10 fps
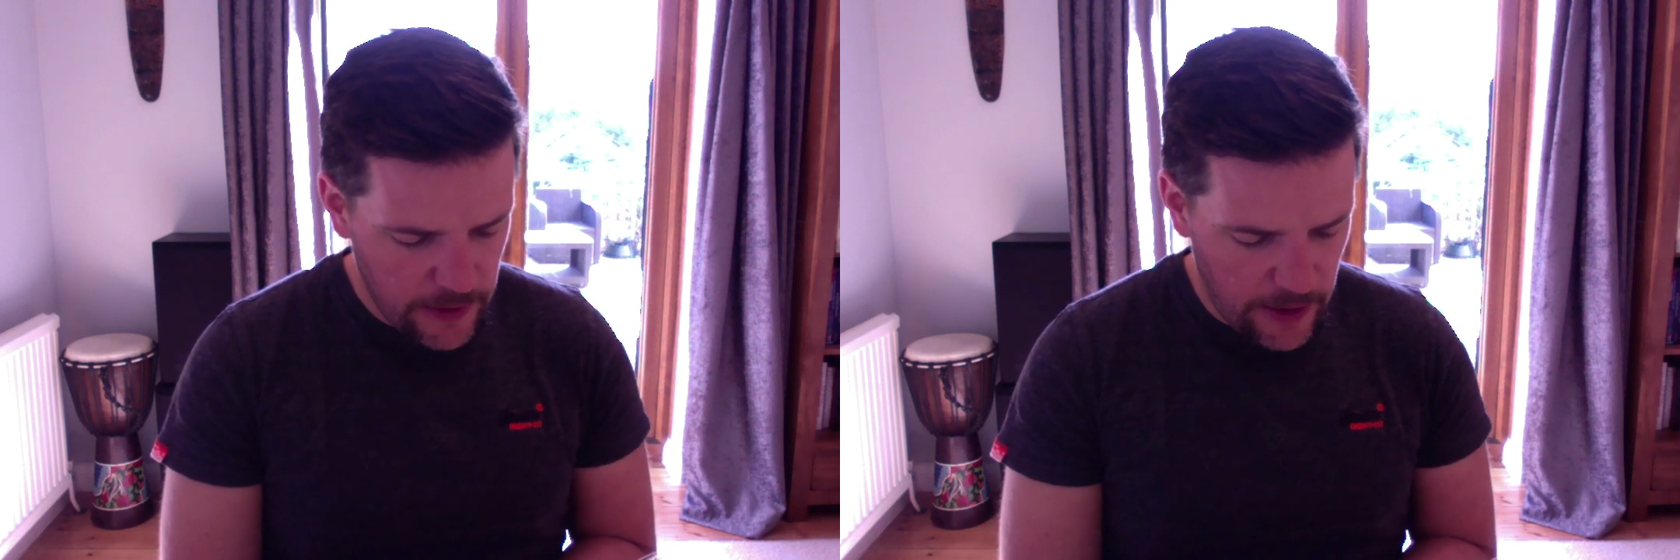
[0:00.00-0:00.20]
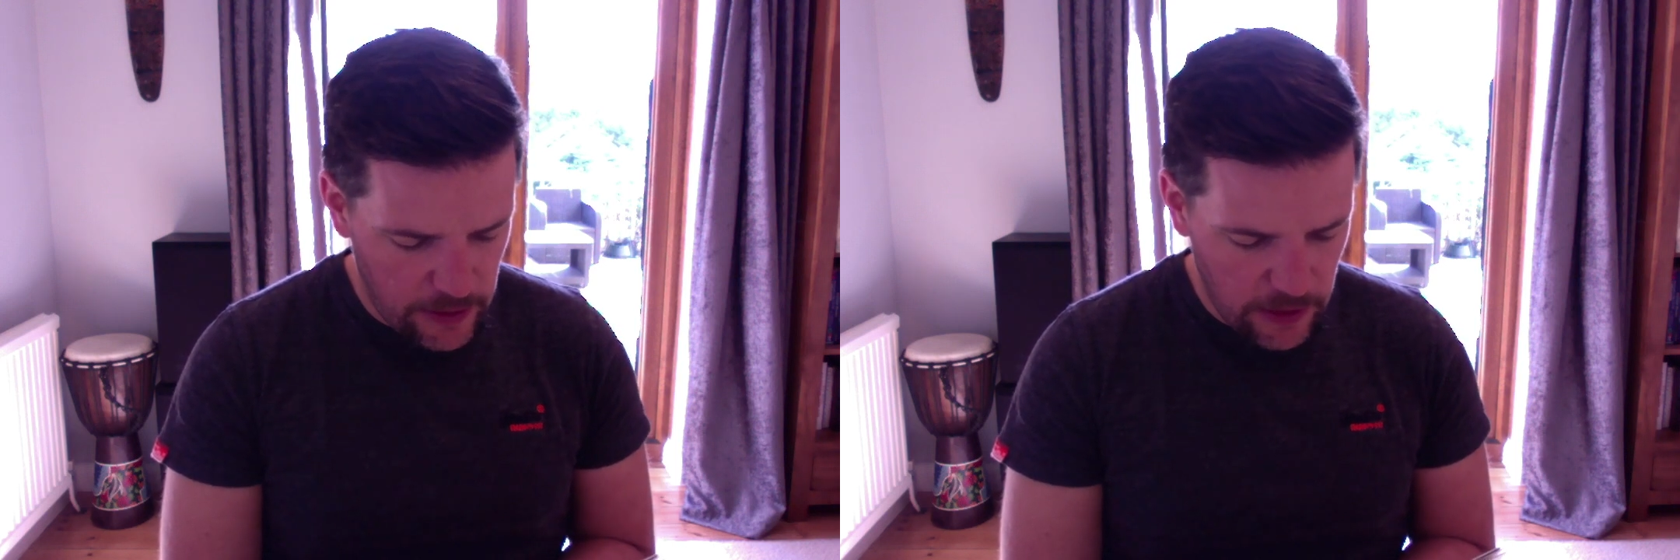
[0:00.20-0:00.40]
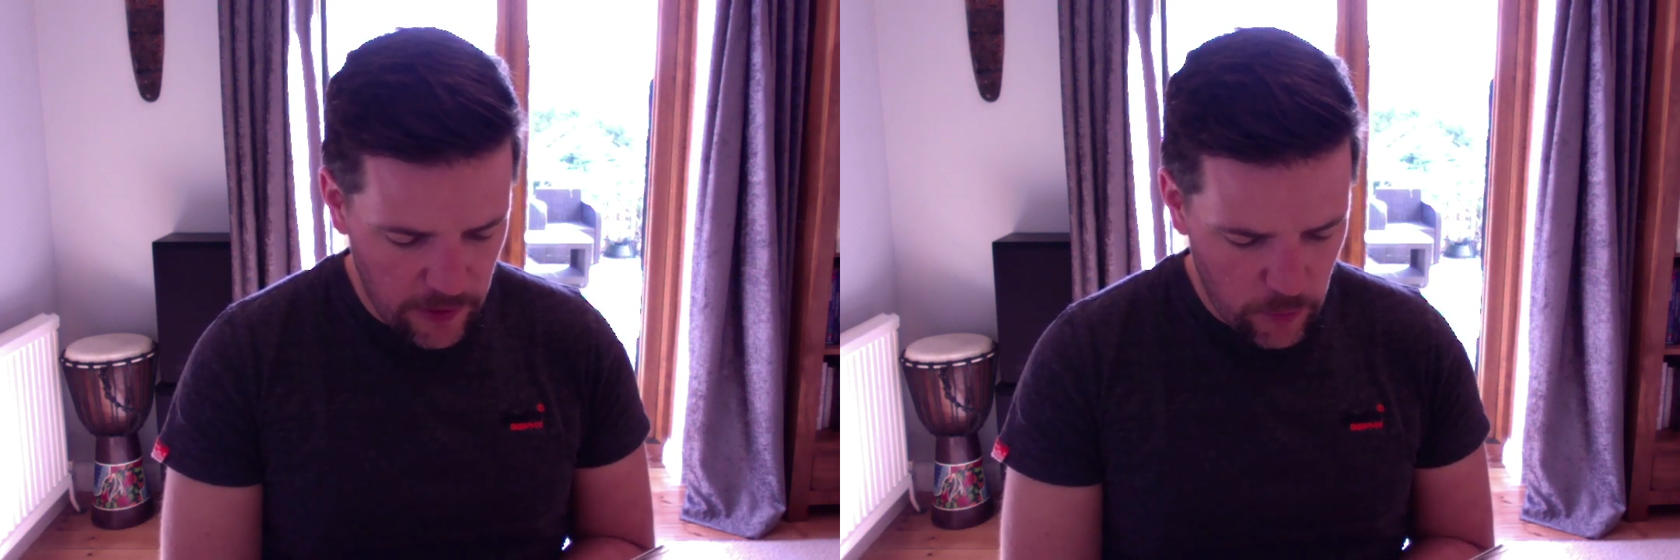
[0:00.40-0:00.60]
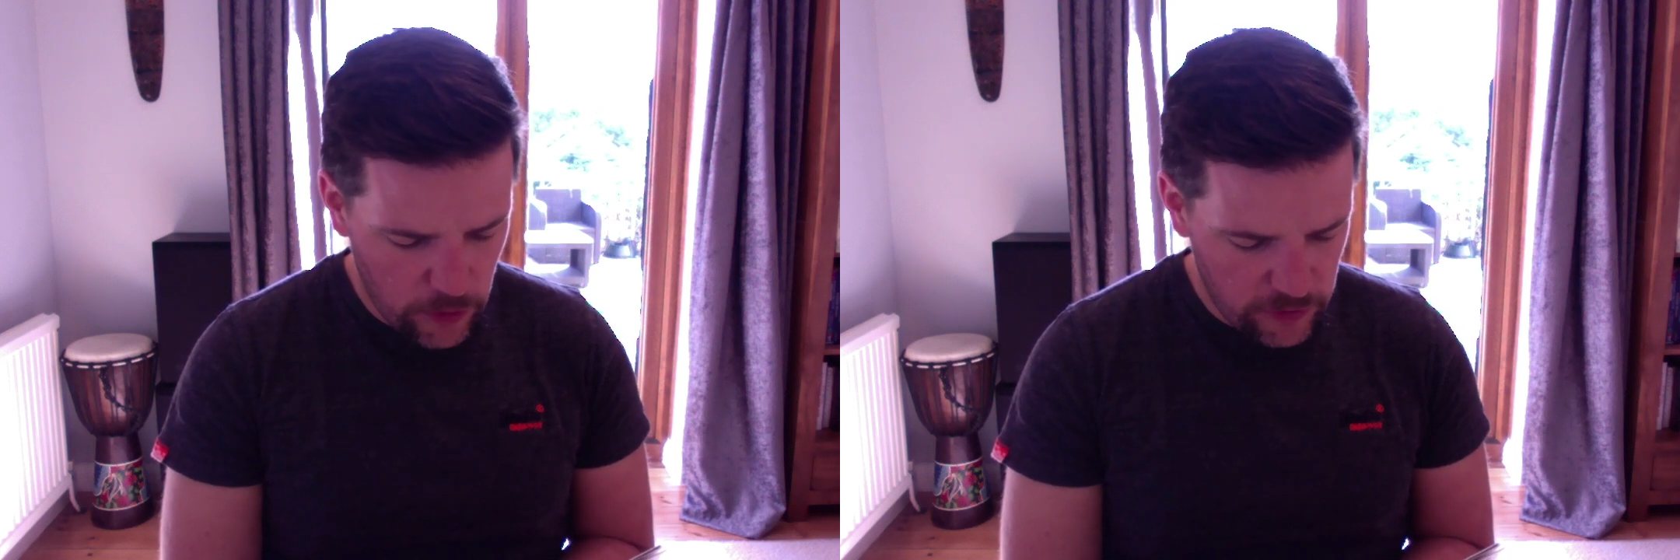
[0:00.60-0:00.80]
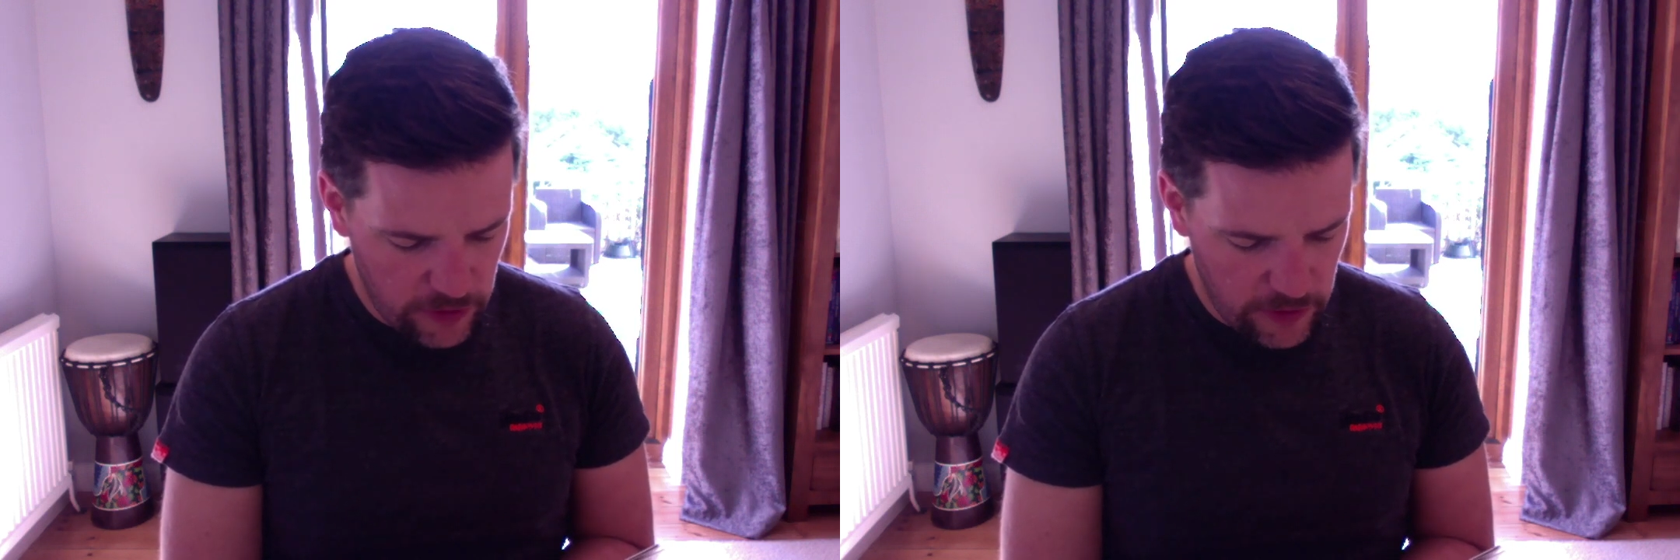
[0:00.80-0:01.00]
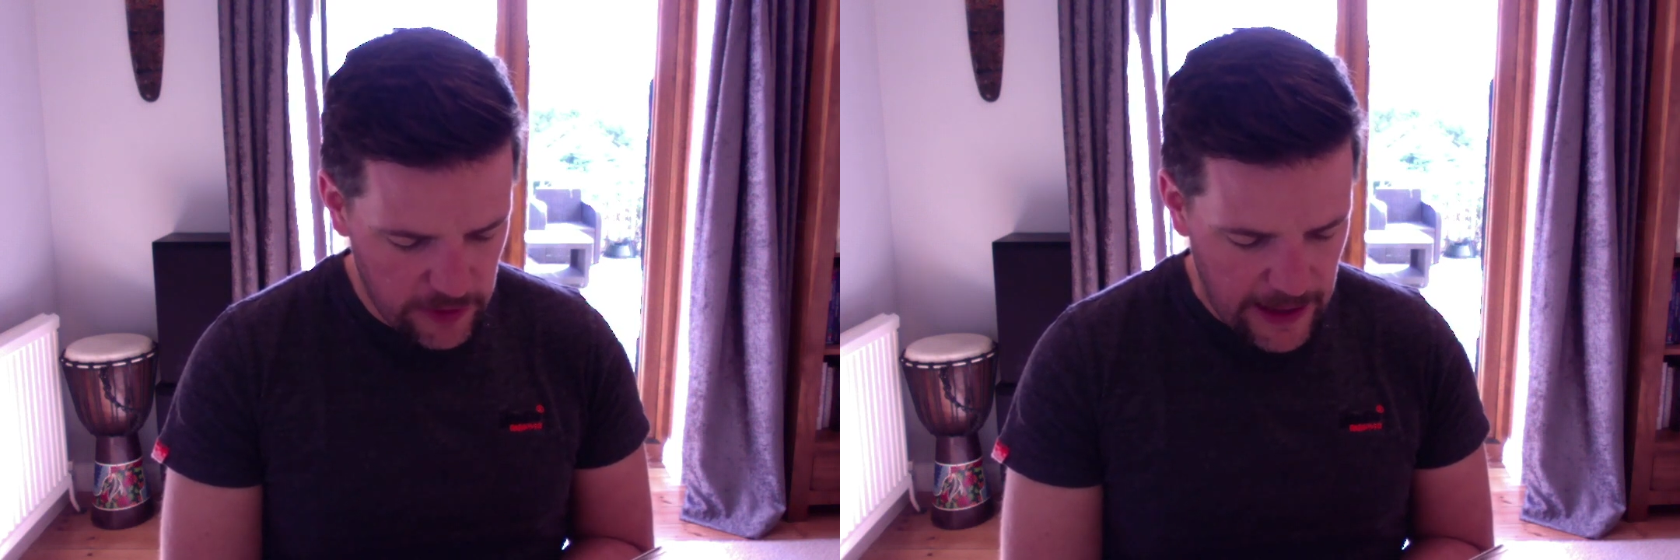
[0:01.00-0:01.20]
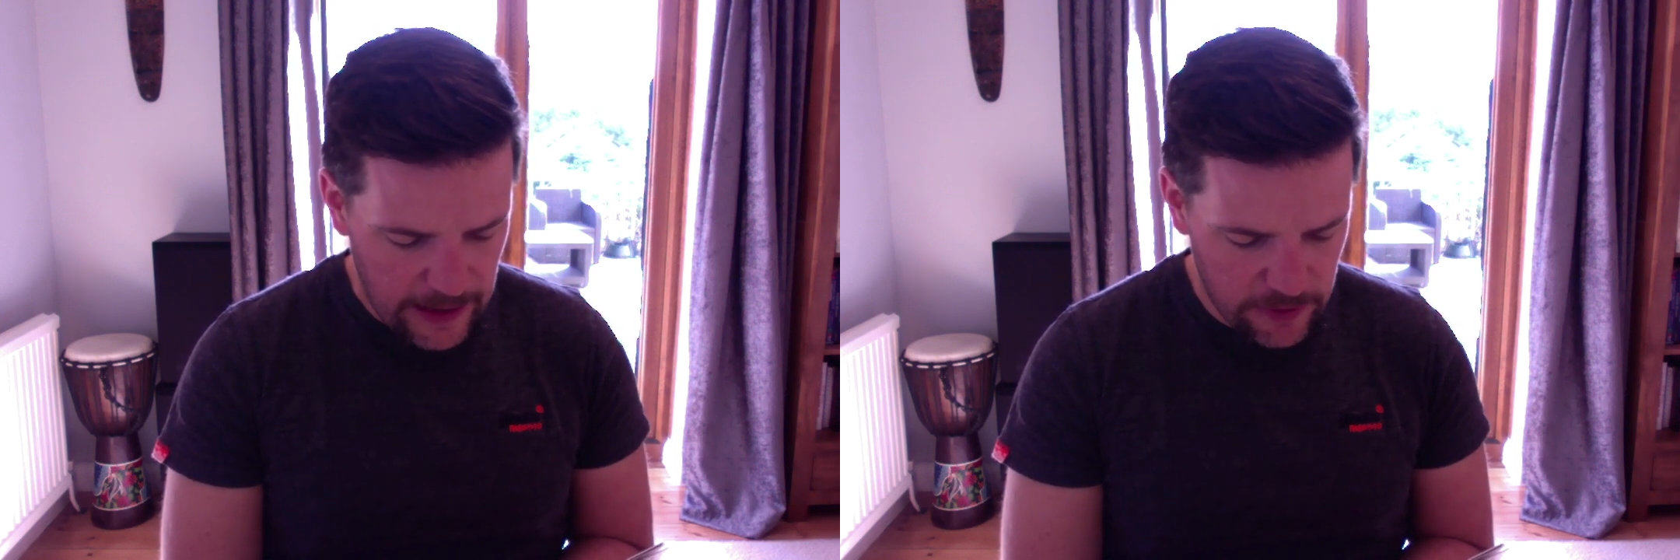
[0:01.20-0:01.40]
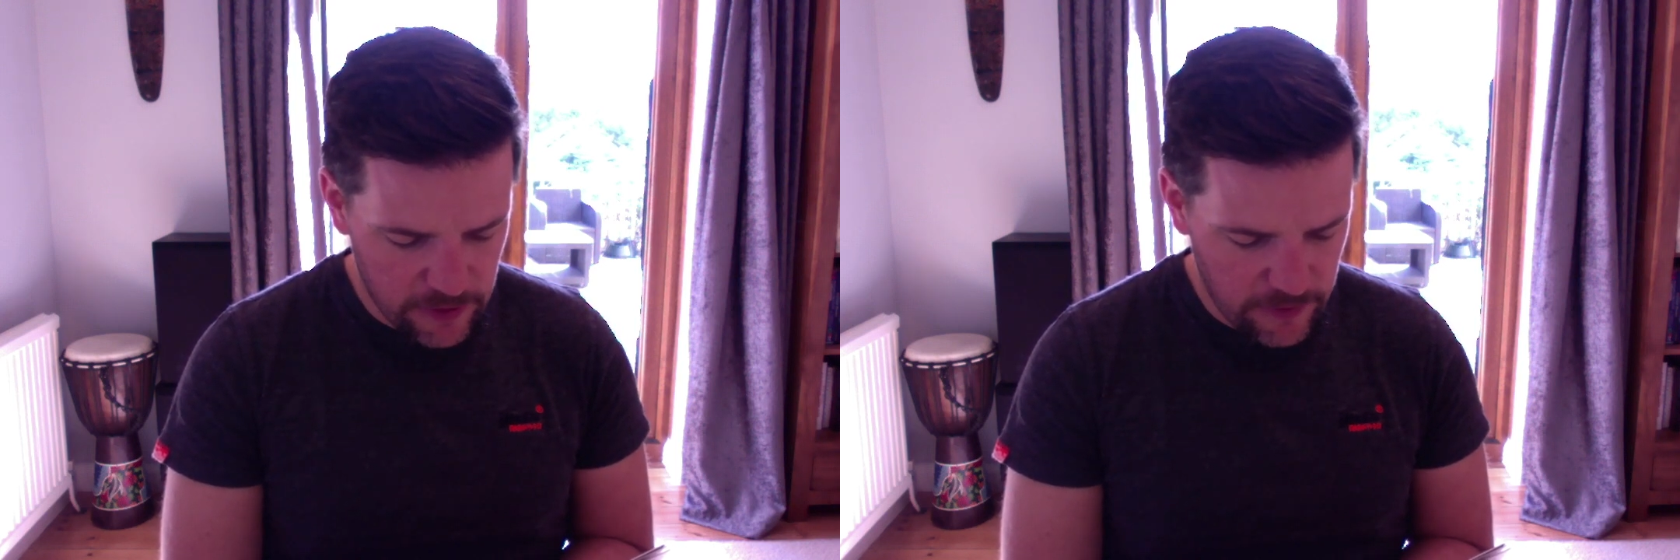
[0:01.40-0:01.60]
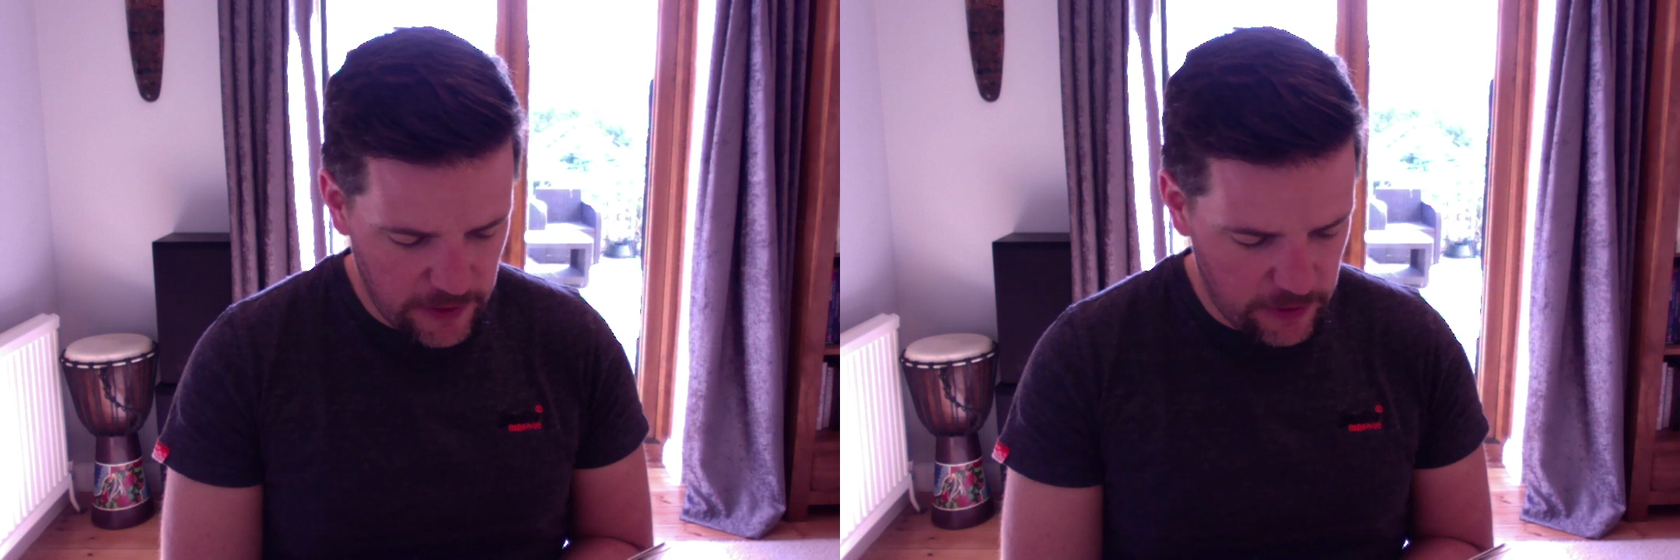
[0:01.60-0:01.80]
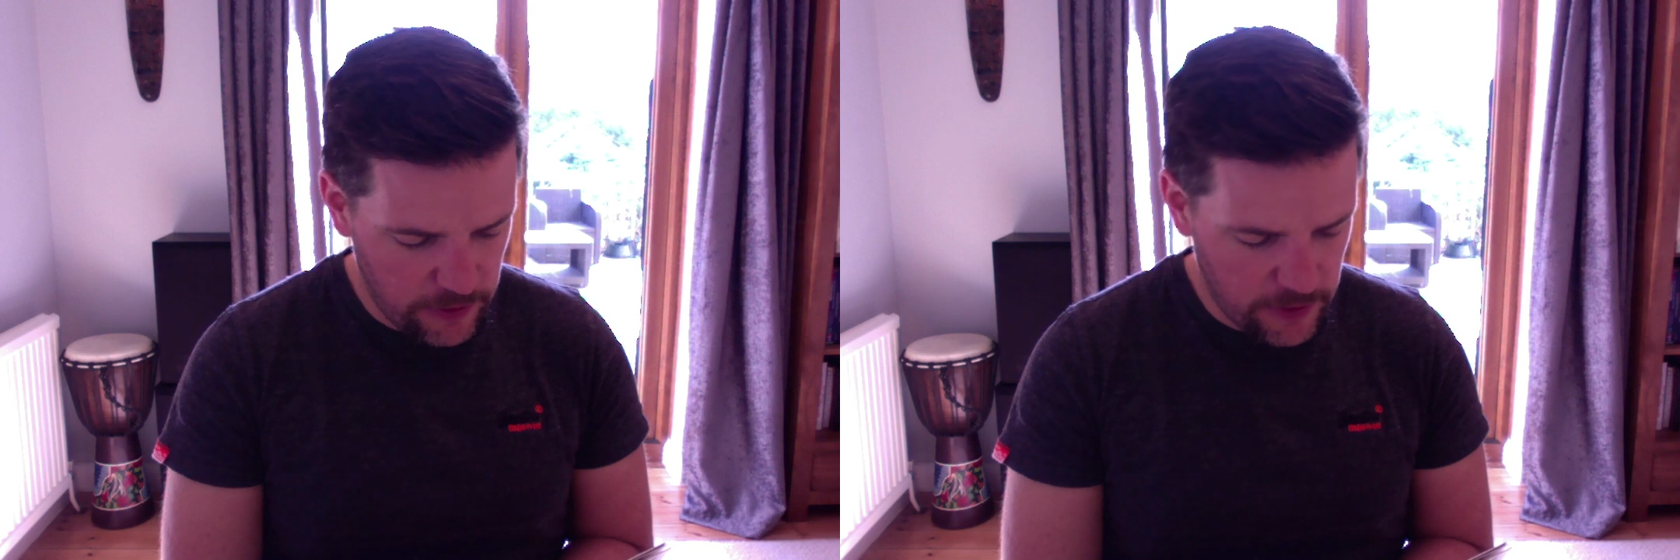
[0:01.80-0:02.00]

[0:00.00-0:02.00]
and I like watching his calloused fingers